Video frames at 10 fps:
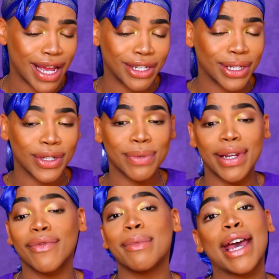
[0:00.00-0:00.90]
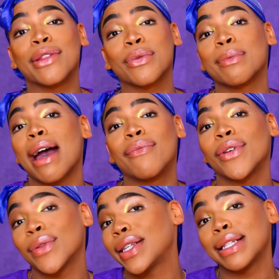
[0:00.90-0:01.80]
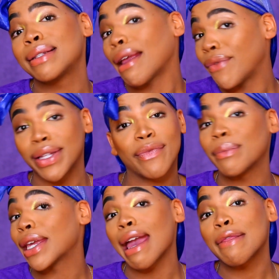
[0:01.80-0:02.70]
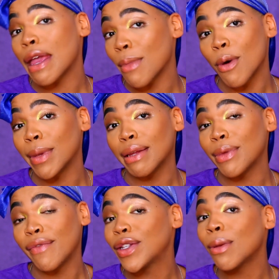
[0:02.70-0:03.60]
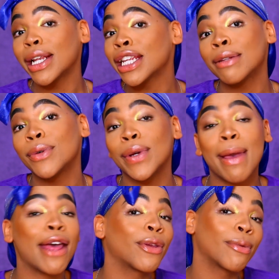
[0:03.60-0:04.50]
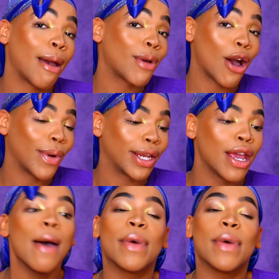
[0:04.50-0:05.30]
I just go to whatever bathroom I feel is the safest for me at that moment. If there's nobody in the boy bathroom, I'm going.